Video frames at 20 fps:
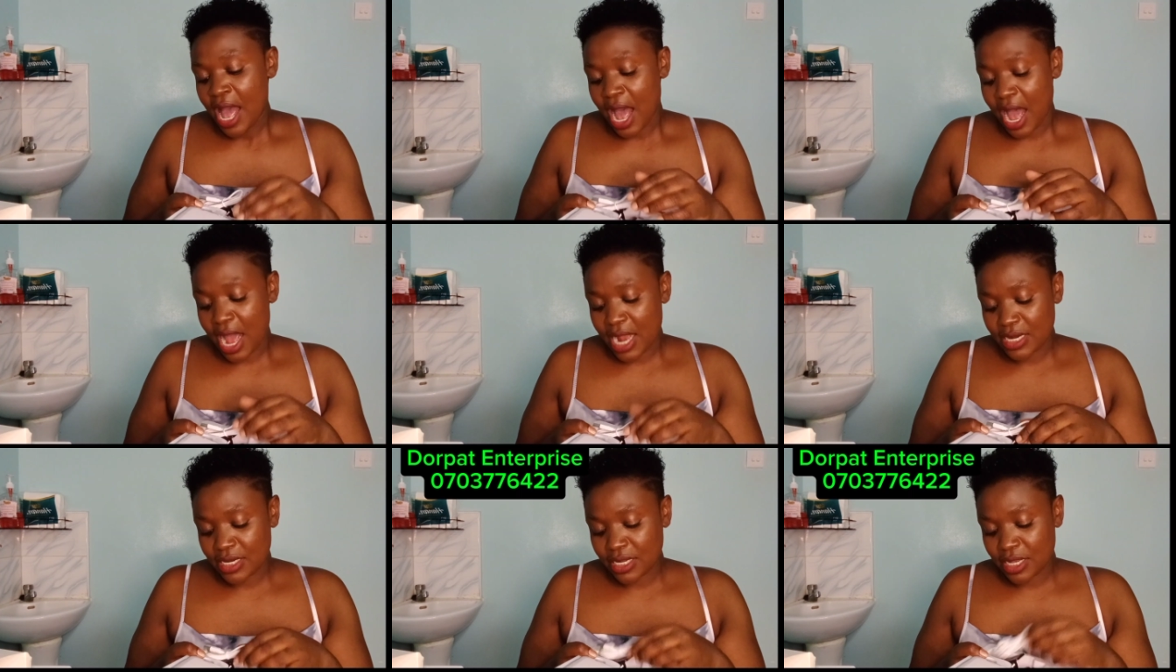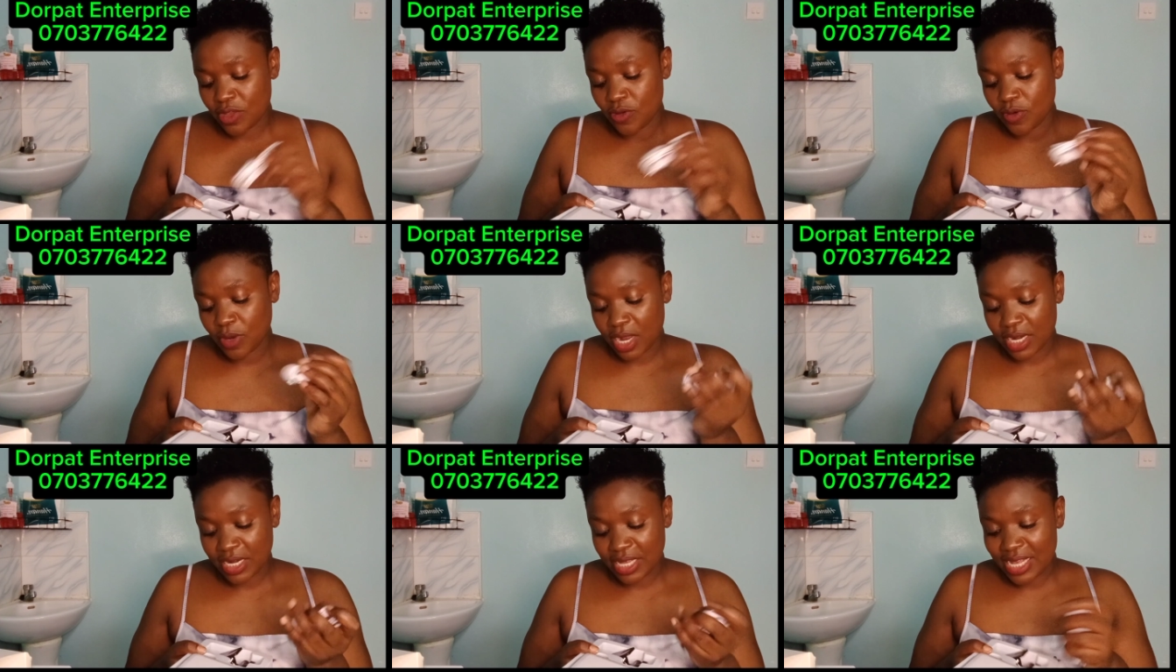and uh,
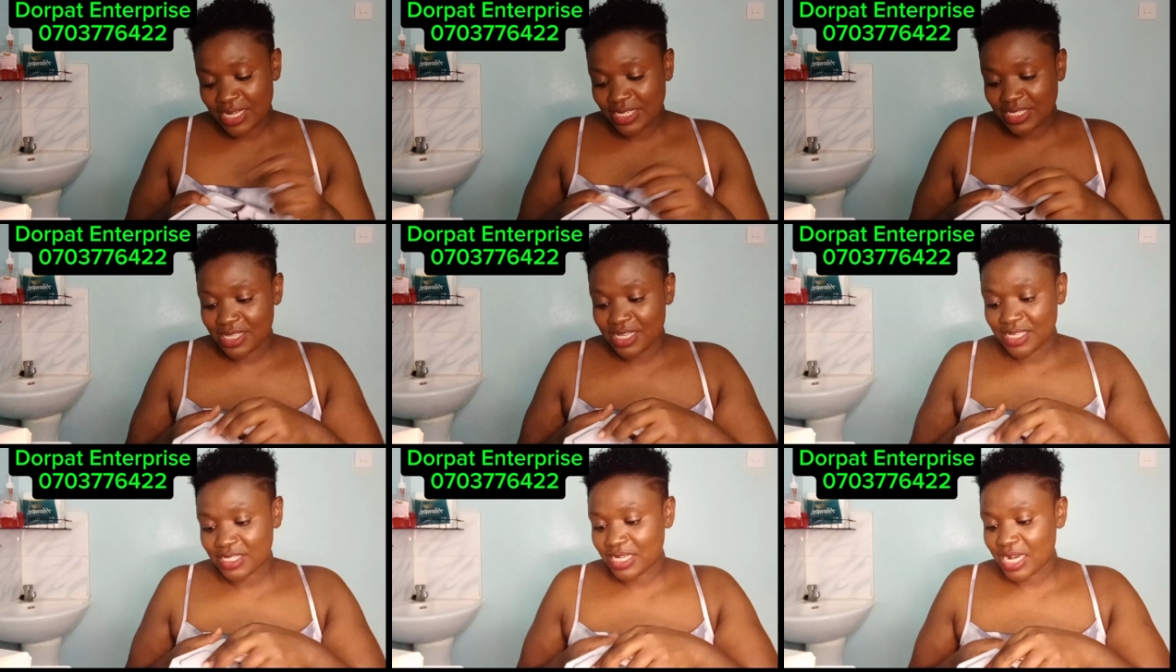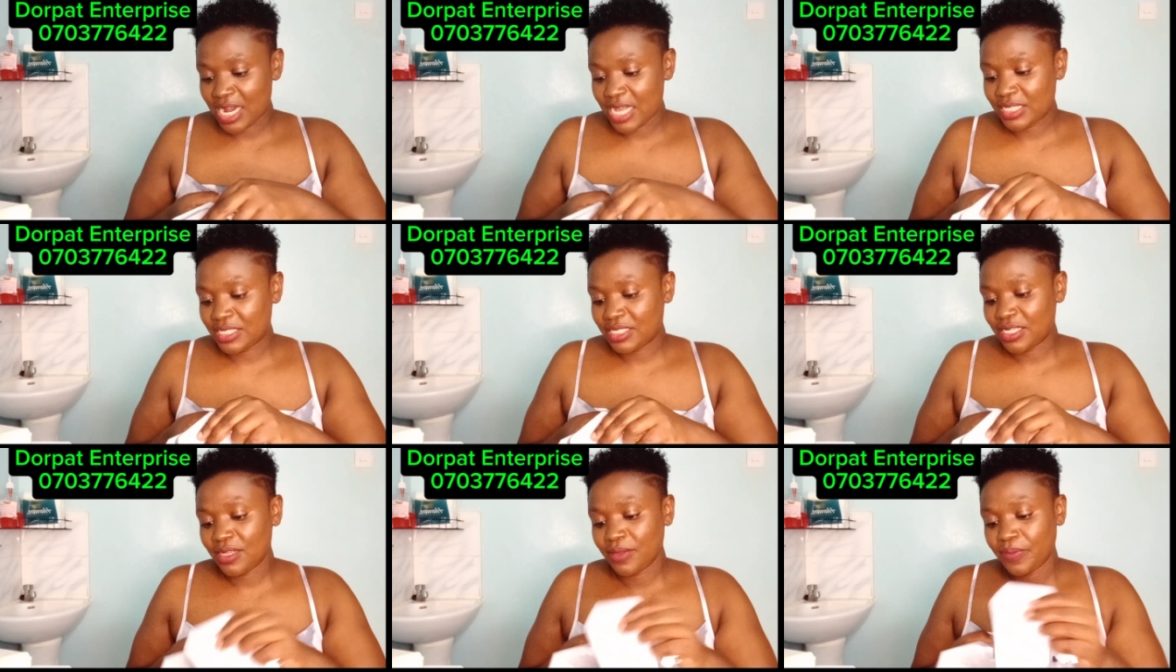you can get this
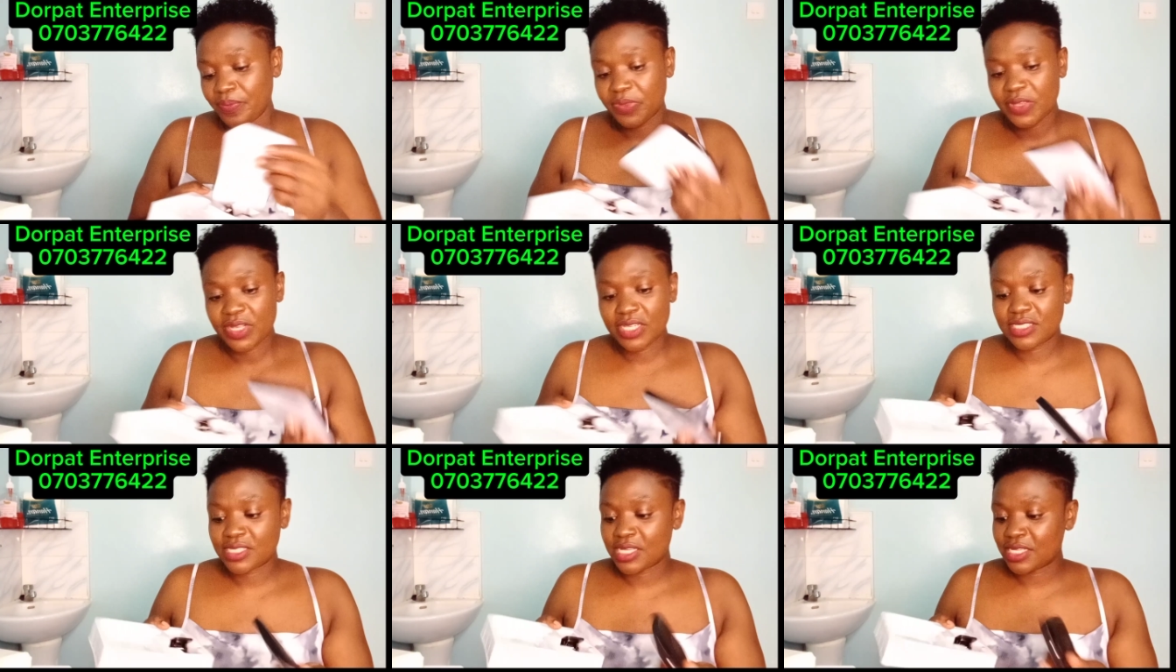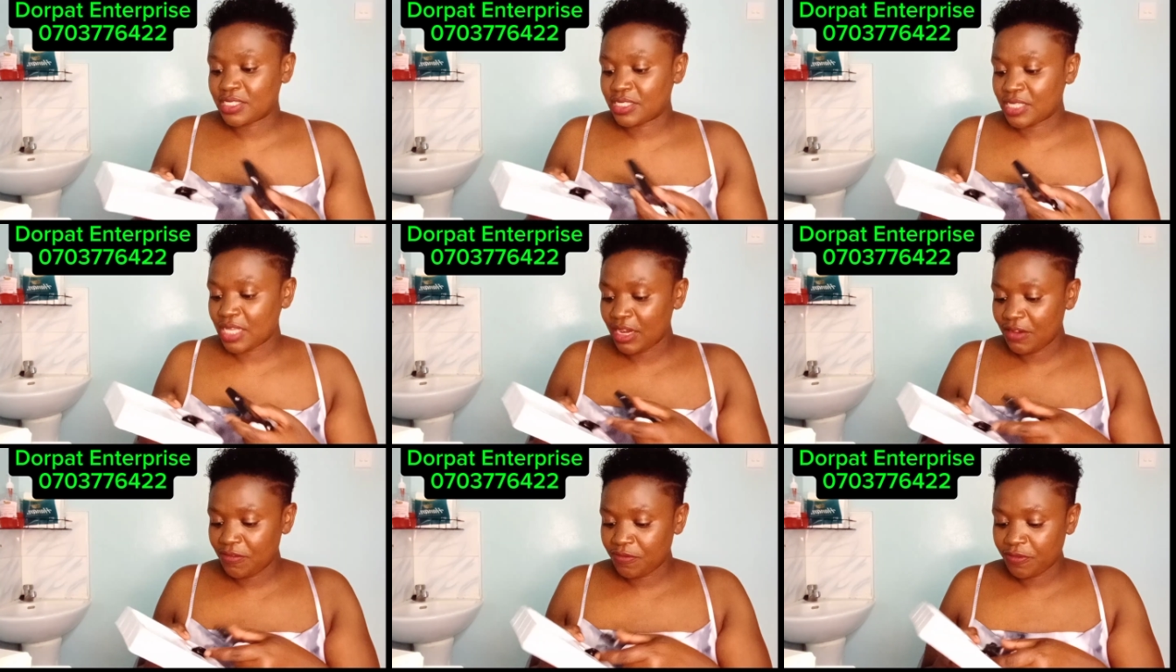lighting it's a
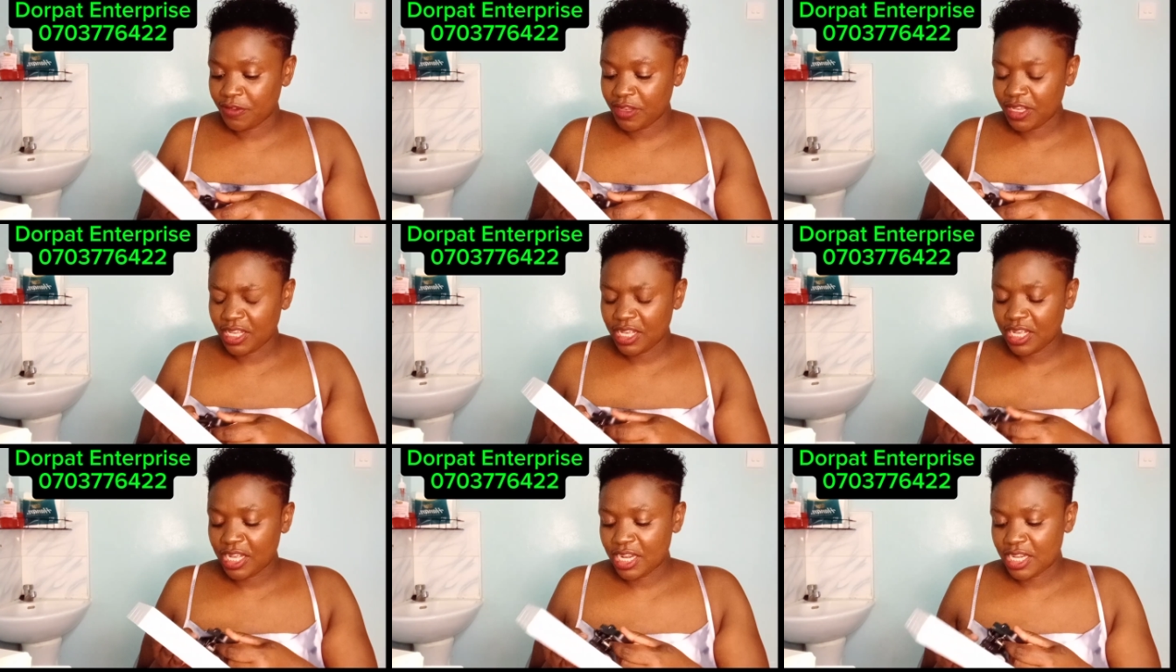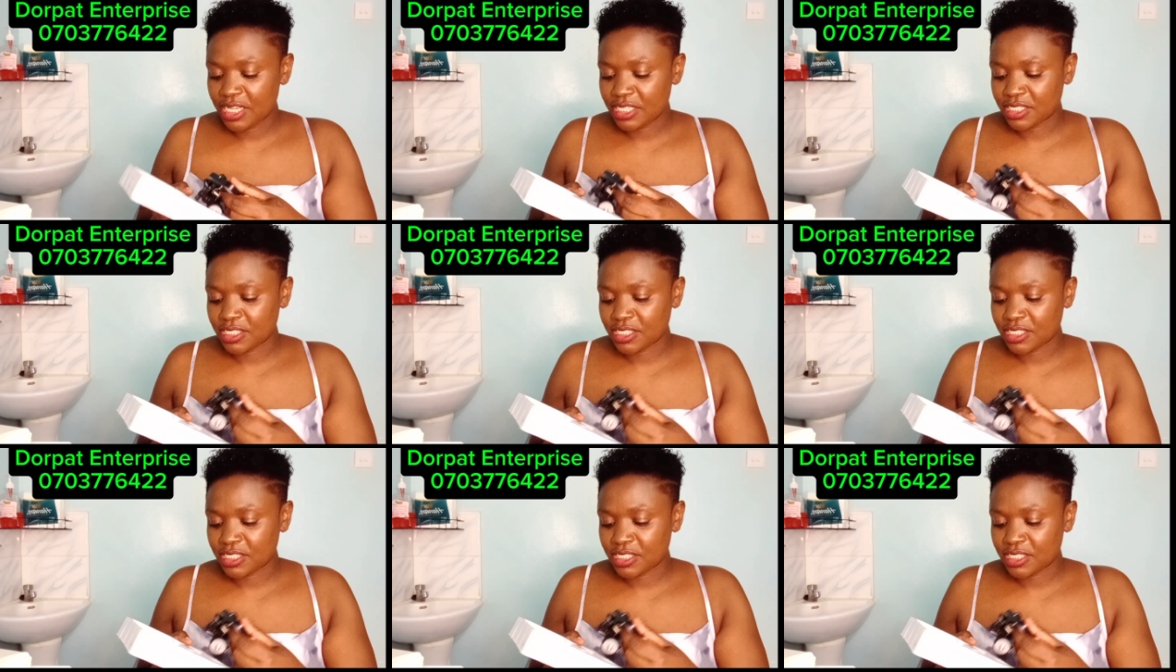selfie